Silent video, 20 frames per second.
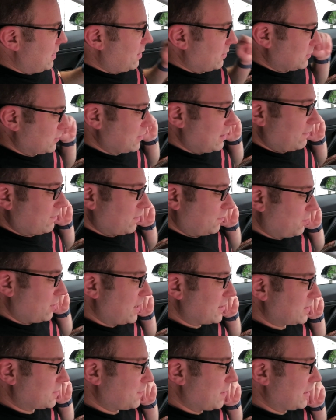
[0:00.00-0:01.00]
also have the
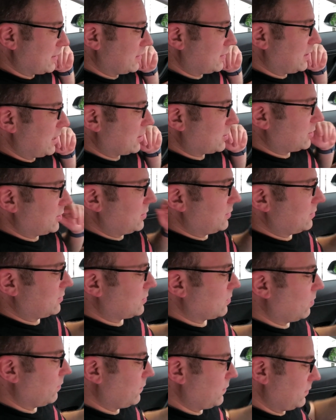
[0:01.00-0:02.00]
blind spot detection.
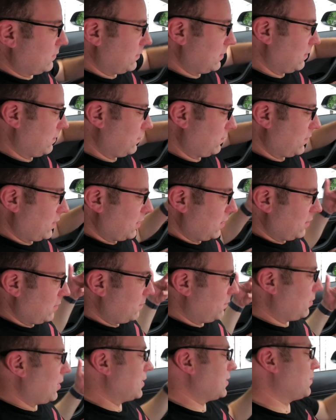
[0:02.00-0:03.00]
So if
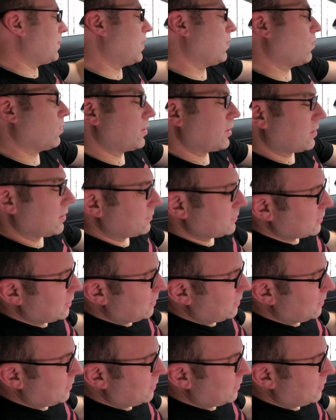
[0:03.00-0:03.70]
the blind spot warning comes